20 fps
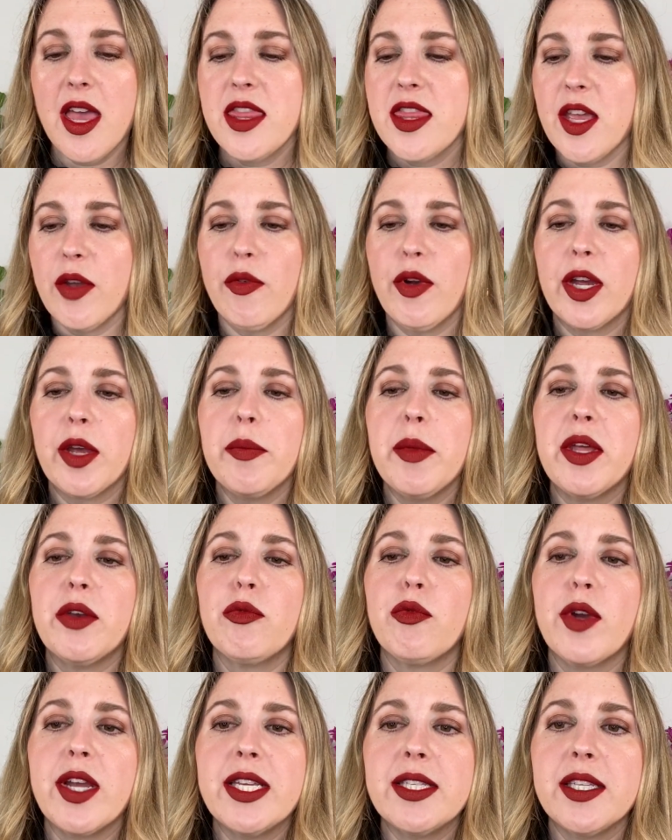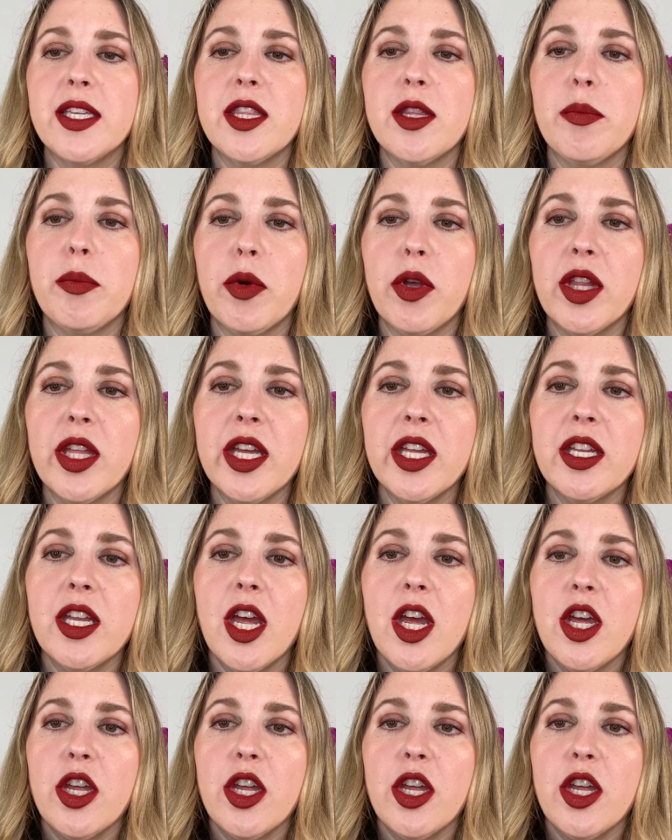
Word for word: they recommend raising the bullet